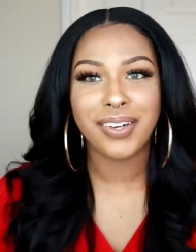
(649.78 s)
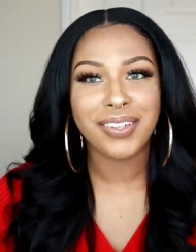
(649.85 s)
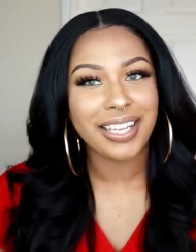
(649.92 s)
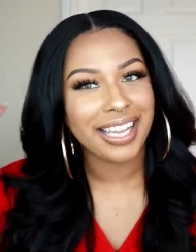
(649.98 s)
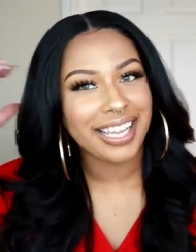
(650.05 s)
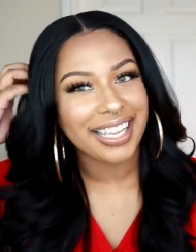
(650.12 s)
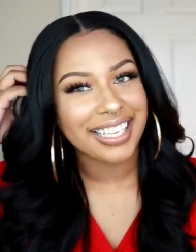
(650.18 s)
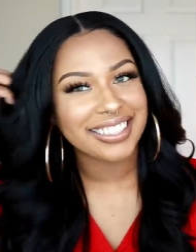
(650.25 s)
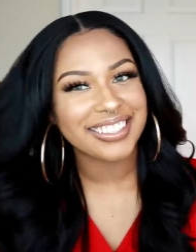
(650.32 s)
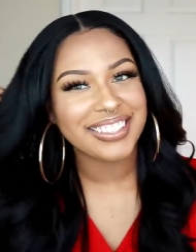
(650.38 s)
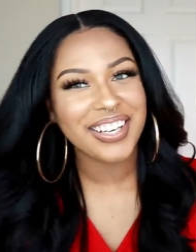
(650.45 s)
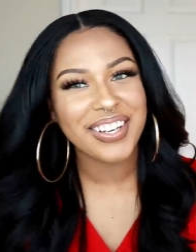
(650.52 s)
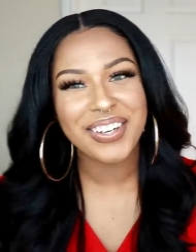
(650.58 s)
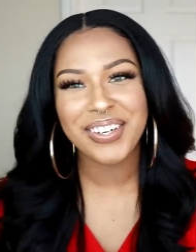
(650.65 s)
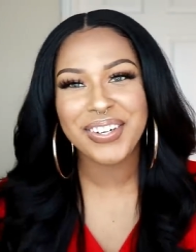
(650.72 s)
Okay,
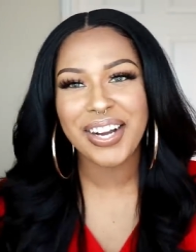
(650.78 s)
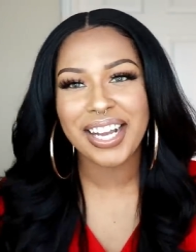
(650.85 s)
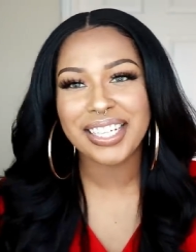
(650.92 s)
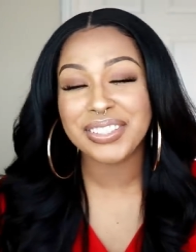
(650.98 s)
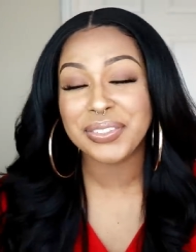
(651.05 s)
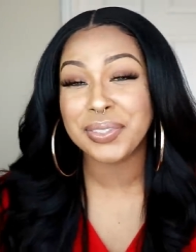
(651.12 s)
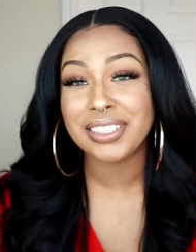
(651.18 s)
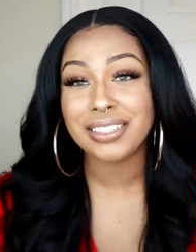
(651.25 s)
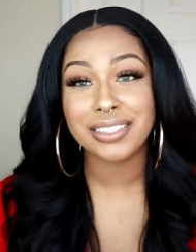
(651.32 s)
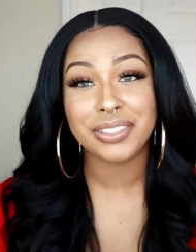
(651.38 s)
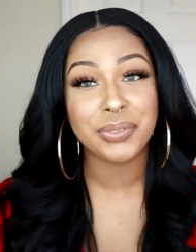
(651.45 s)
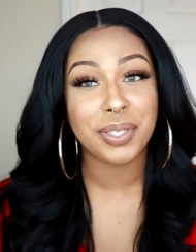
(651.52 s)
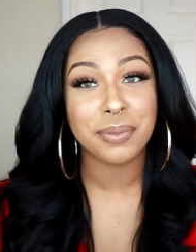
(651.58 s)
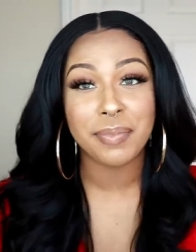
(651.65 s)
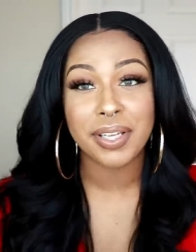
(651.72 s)
so I switched it
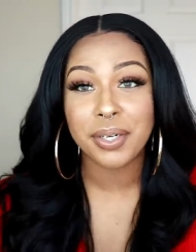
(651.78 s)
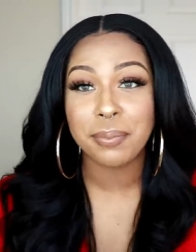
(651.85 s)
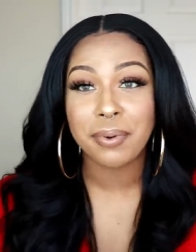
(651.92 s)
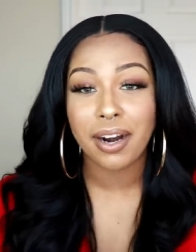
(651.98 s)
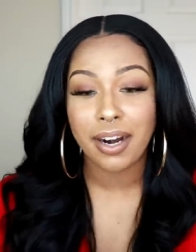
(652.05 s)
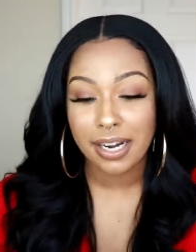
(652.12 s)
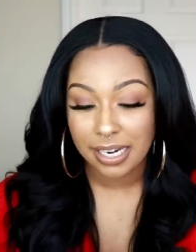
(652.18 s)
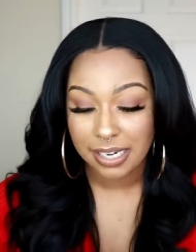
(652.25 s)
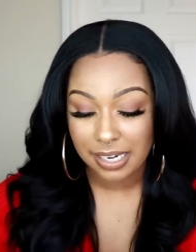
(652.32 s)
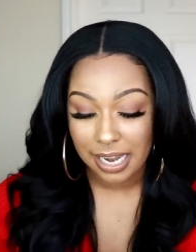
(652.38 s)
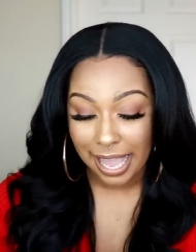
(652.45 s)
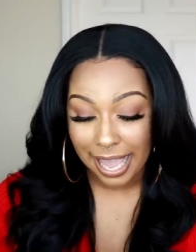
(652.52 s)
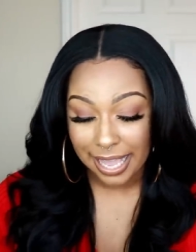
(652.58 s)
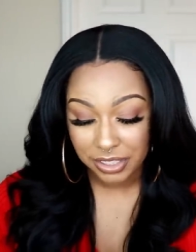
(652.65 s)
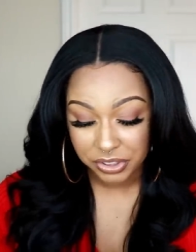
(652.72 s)
to a middle part,
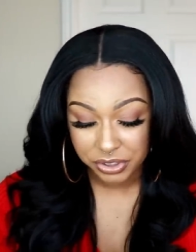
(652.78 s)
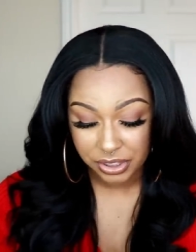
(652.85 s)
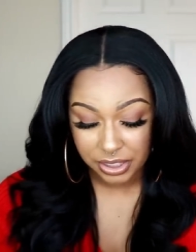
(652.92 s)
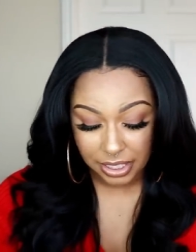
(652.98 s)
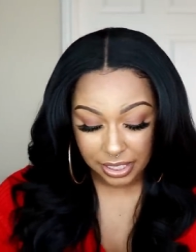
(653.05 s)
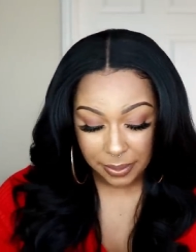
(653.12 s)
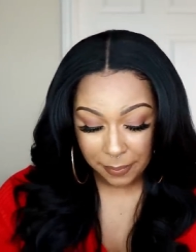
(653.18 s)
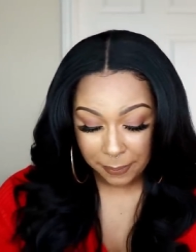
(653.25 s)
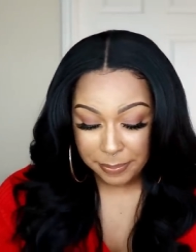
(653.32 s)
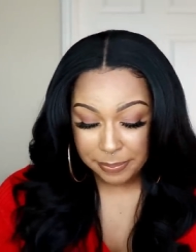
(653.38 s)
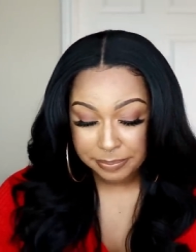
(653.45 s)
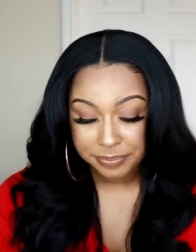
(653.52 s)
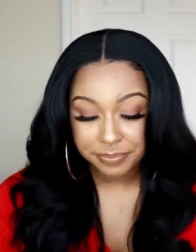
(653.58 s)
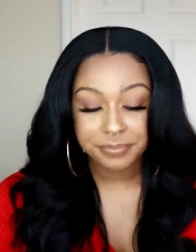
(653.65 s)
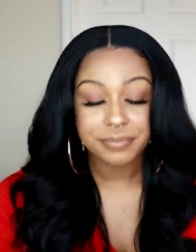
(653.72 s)
and actually
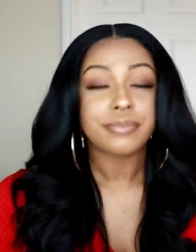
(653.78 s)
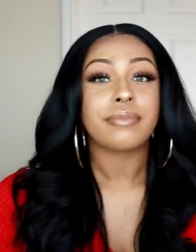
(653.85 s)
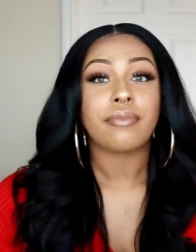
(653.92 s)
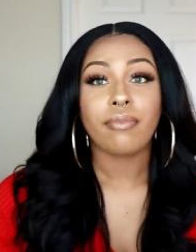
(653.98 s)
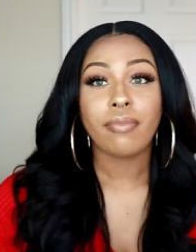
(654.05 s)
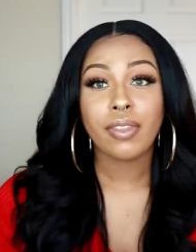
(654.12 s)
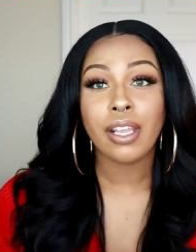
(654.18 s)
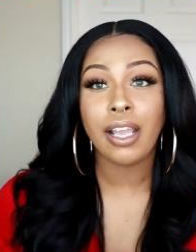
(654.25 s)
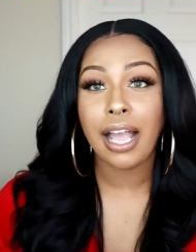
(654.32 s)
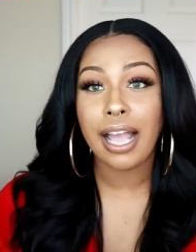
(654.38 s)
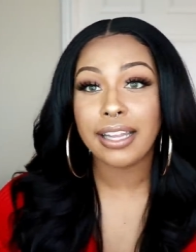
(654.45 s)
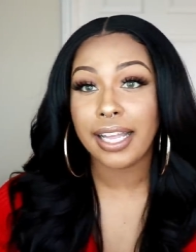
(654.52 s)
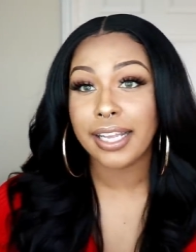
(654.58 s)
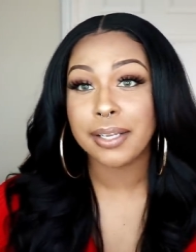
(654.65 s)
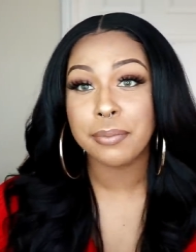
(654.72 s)

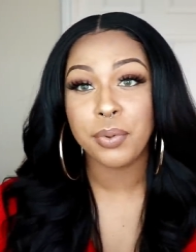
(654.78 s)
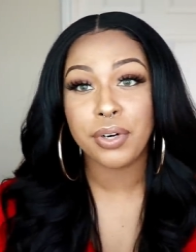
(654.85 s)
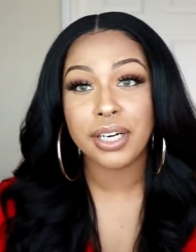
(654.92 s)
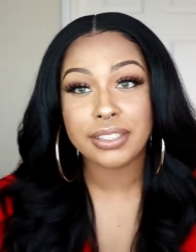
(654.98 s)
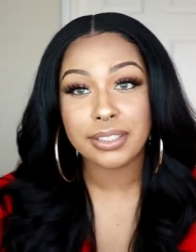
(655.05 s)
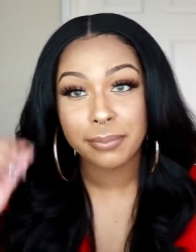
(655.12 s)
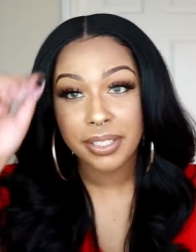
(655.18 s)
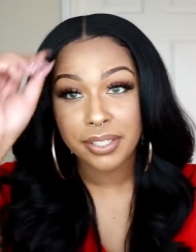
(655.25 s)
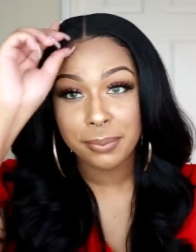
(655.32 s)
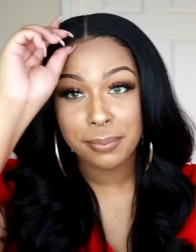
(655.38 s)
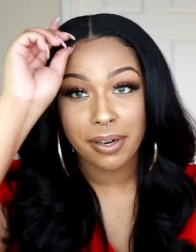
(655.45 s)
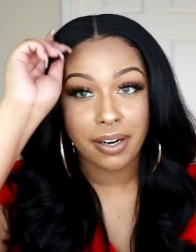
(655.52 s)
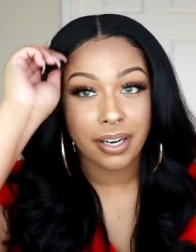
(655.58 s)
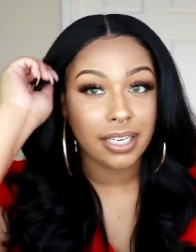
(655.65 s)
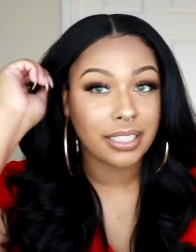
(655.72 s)
I like it more as a middle
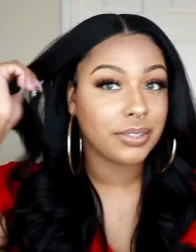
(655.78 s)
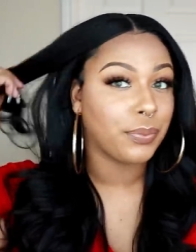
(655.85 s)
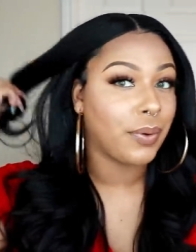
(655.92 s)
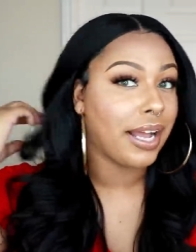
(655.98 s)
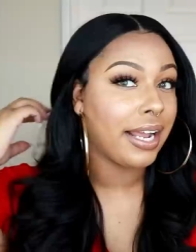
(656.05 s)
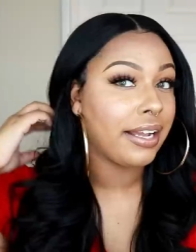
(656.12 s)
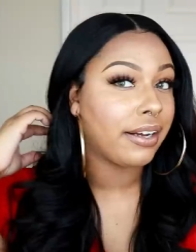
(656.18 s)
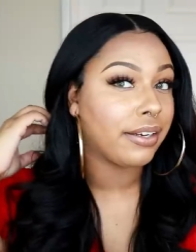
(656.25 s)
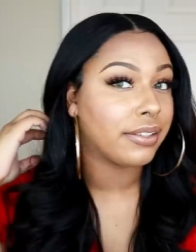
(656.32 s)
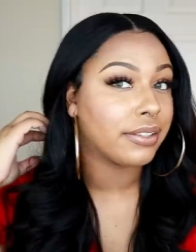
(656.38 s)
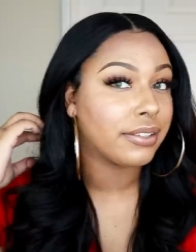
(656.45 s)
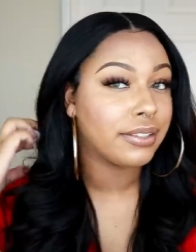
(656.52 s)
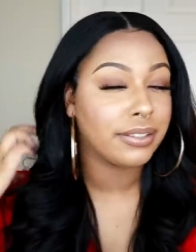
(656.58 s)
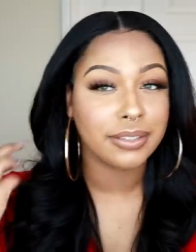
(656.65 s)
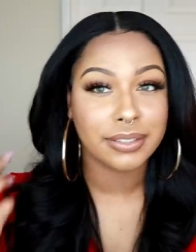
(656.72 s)
part. It's
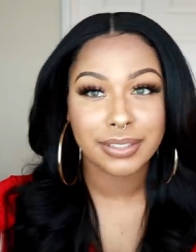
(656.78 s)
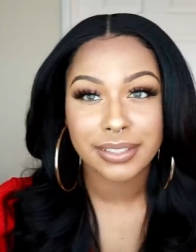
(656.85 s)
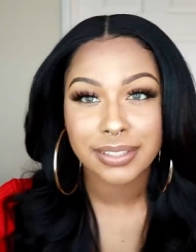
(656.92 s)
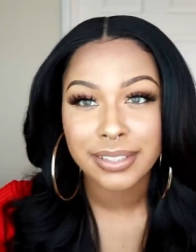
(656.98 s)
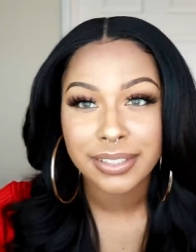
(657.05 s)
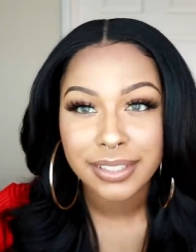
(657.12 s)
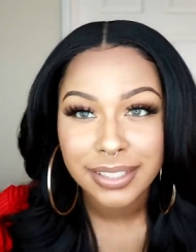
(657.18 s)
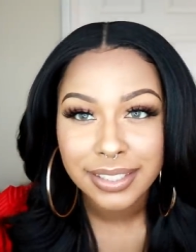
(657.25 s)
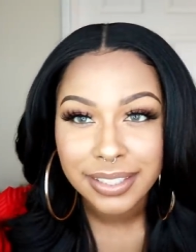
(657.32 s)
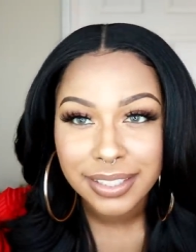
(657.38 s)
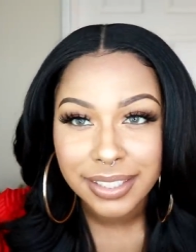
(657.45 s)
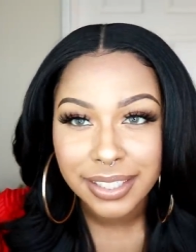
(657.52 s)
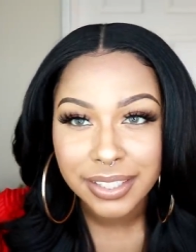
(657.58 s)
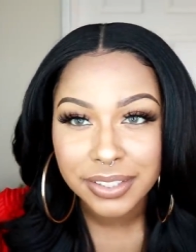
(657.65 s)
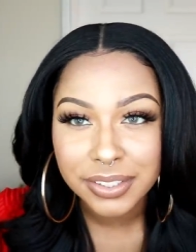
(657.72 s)
wild.
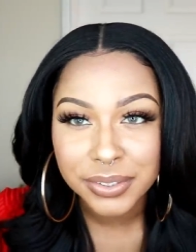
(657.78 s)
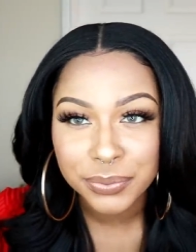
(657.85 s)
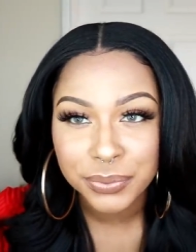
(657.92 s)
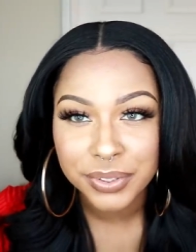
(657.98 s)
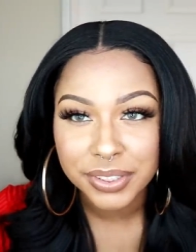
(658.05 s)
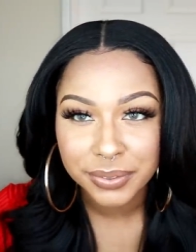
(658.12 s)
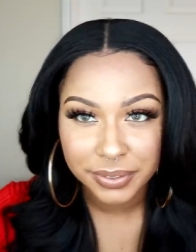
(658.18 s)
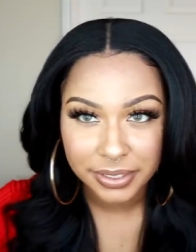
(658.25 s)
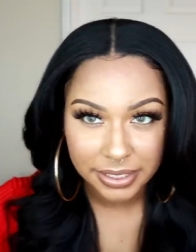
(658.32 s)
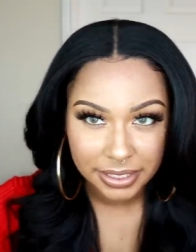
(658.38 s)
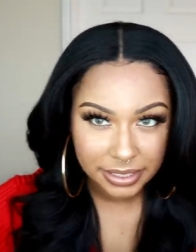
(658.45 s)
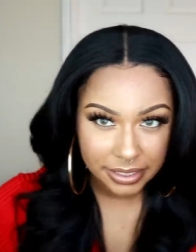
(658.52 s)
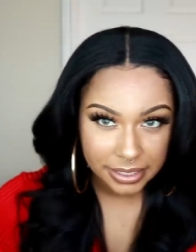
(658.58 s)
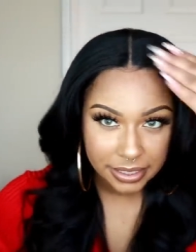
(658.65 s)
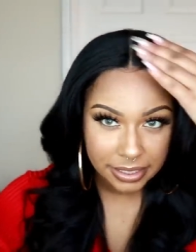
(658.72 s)
It looks really, really
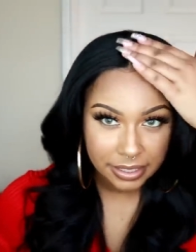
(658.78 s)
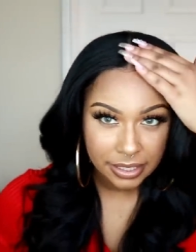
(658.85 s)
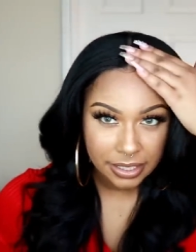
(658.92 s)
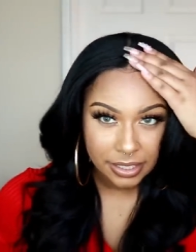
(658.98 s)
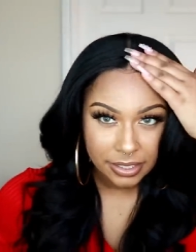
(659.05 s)
good.